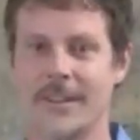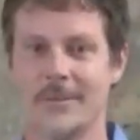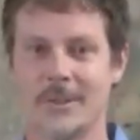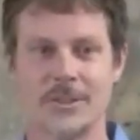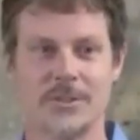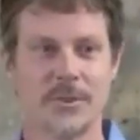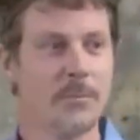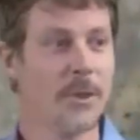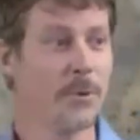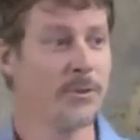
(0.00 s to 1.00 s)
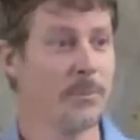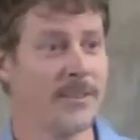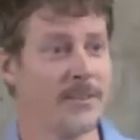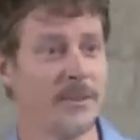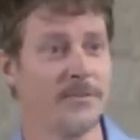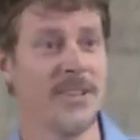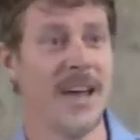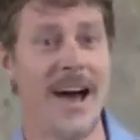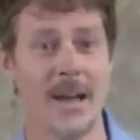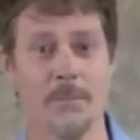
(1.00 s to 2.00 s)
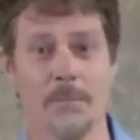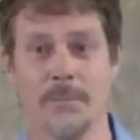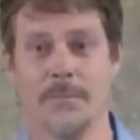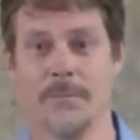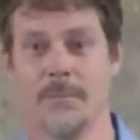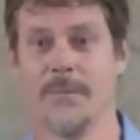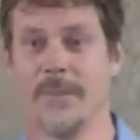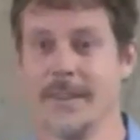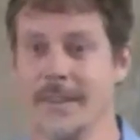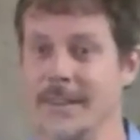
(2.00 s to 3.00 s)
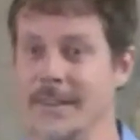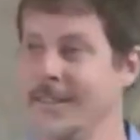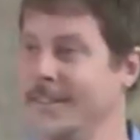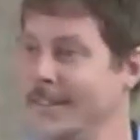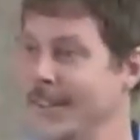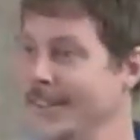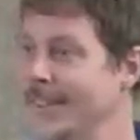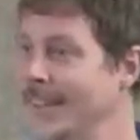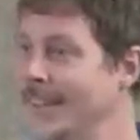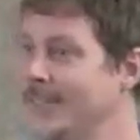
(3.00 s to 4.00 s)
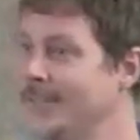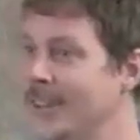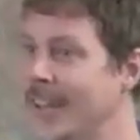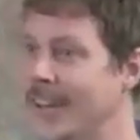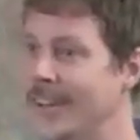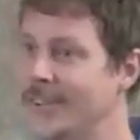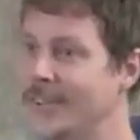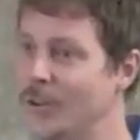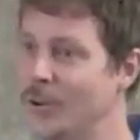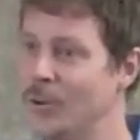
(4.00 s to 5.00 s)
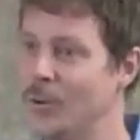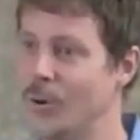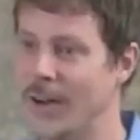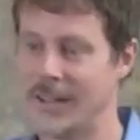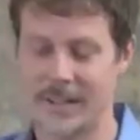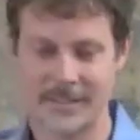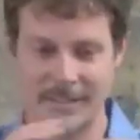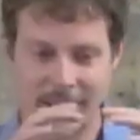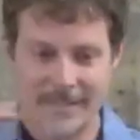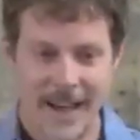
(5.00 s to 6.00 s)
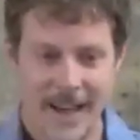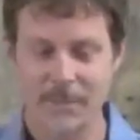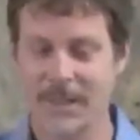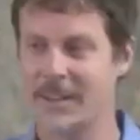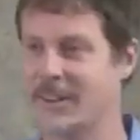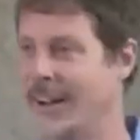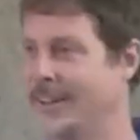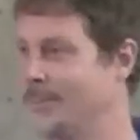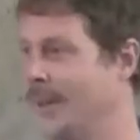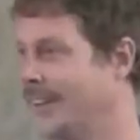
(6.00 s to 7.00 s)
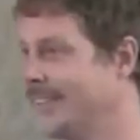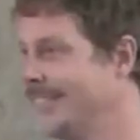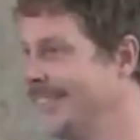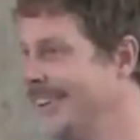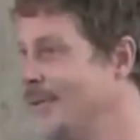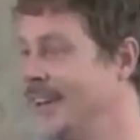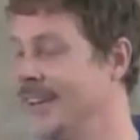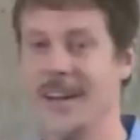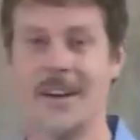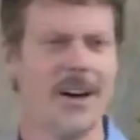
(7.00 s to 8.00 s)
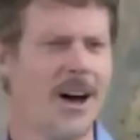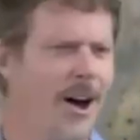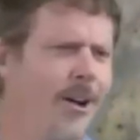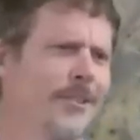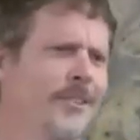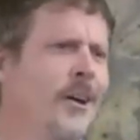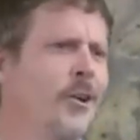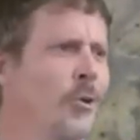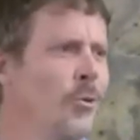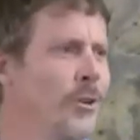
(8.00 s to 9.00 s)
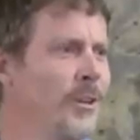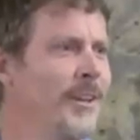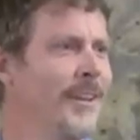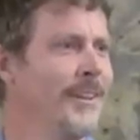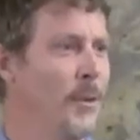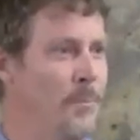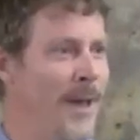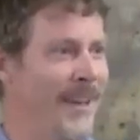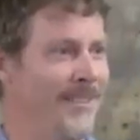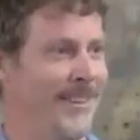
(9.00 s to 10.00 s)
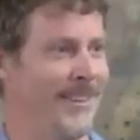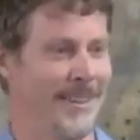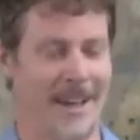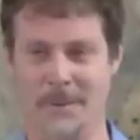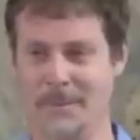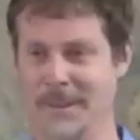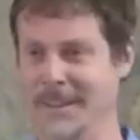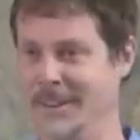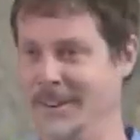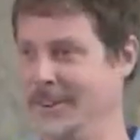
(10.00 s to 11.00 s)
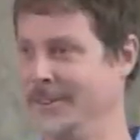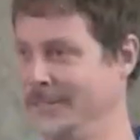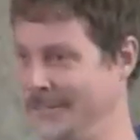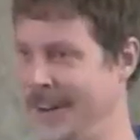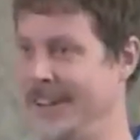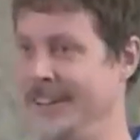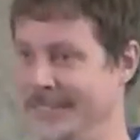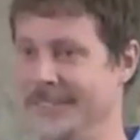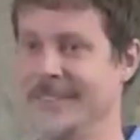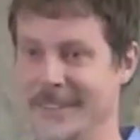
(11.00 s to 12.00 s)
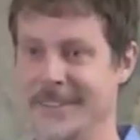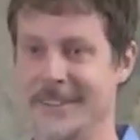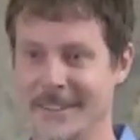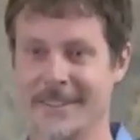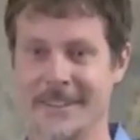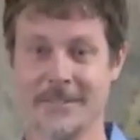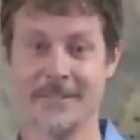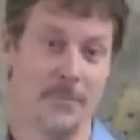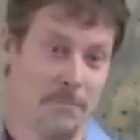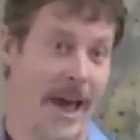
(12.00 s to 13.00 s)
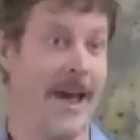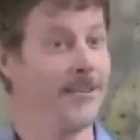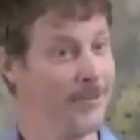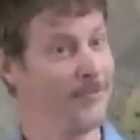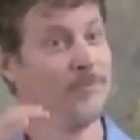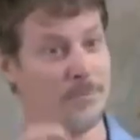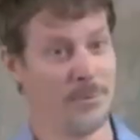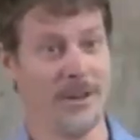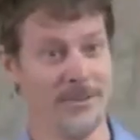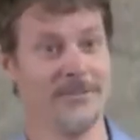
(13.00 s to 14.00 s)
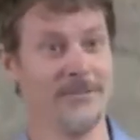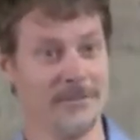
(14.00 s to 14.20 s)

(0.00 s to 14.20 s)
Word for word: which is from the perspective of time and thinking related to a time linear aspect. Now, we all know the basic time linear, right? And it's like past, present,